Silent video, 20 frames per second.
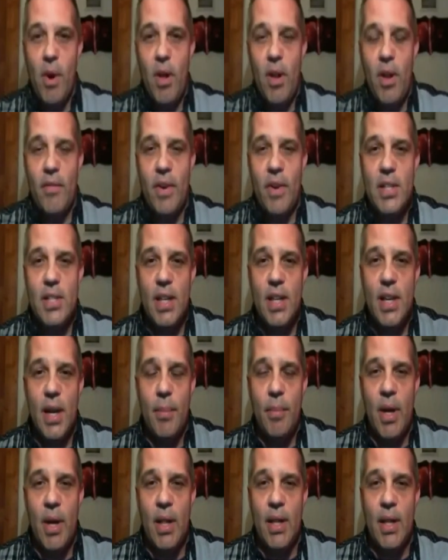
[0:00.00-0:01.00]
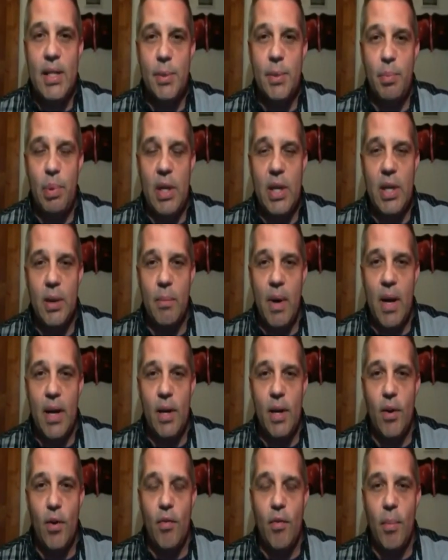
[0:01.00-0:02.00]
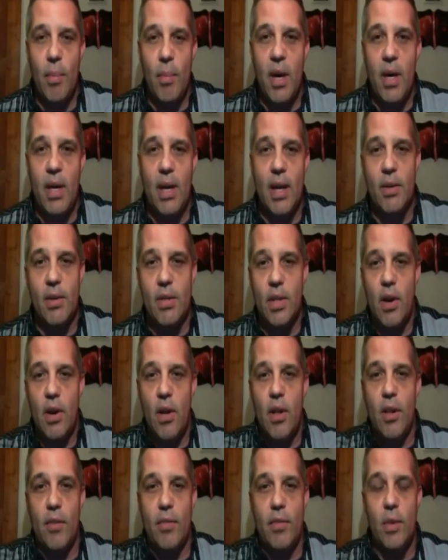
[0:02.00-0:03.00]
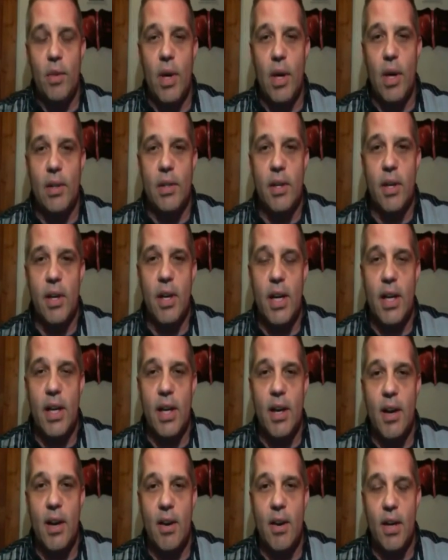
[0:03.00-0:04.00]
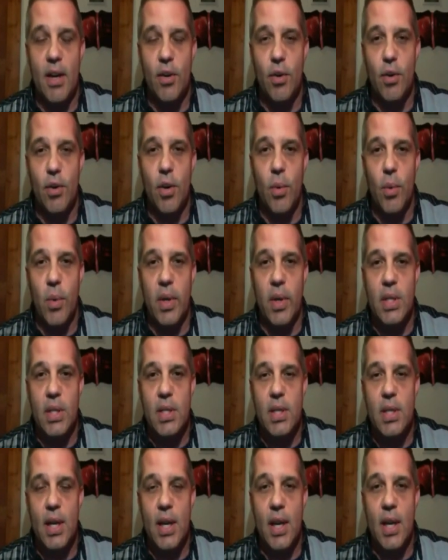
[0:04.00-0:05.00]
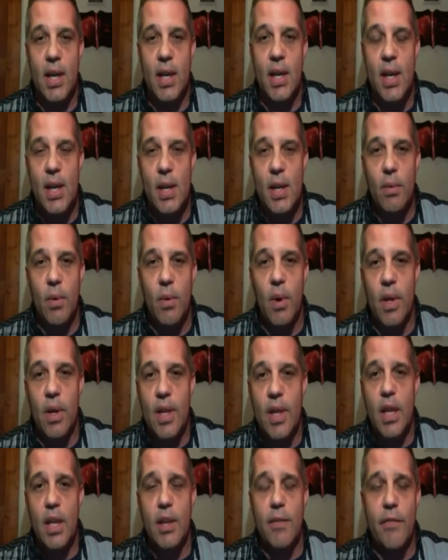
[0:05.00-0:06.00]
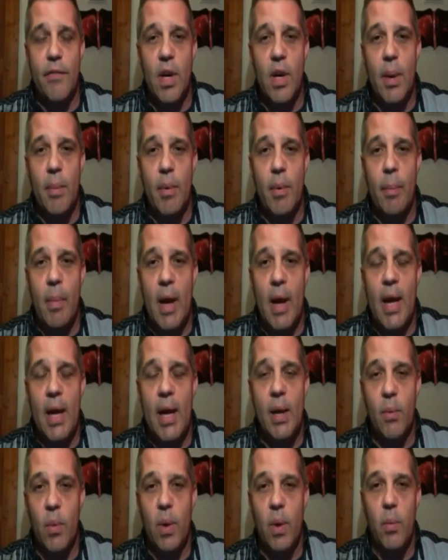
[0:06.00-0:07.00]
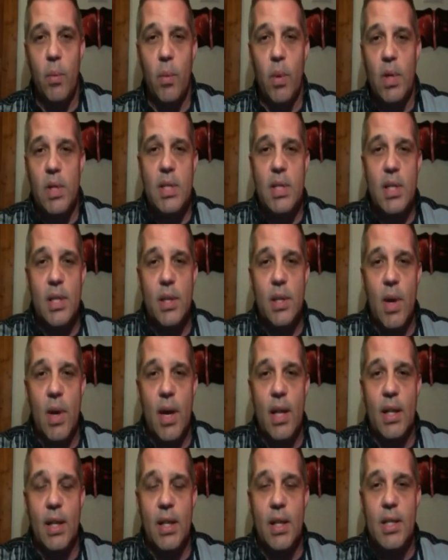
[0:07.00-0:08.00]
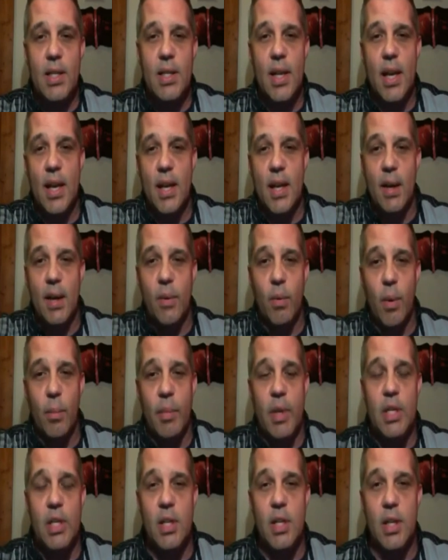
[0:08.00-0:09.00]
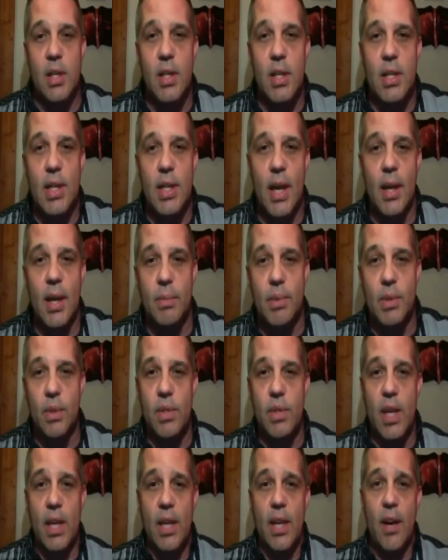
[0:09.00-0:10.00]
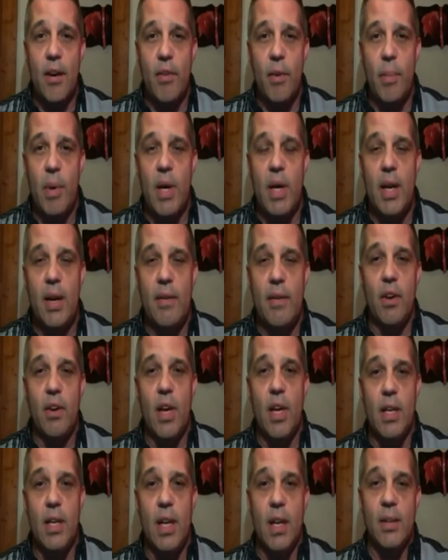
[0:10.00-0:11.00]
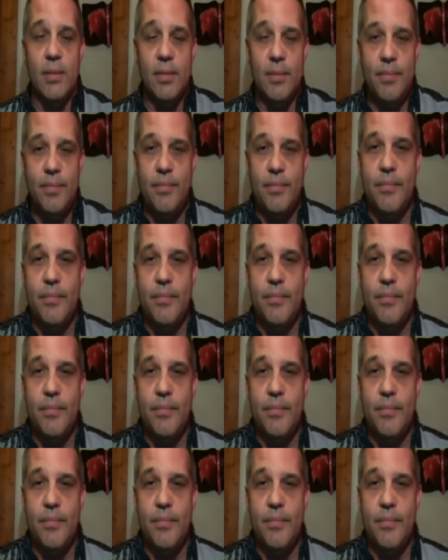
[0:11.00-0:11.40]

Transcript: from all of us at MLSP and Mind Over Money, out to all of you out there hanging out on Google with us today, we want to thank you for coming by. We will see you on the inside, and we'll meet you at the top. So take care, everybody. Have a great day.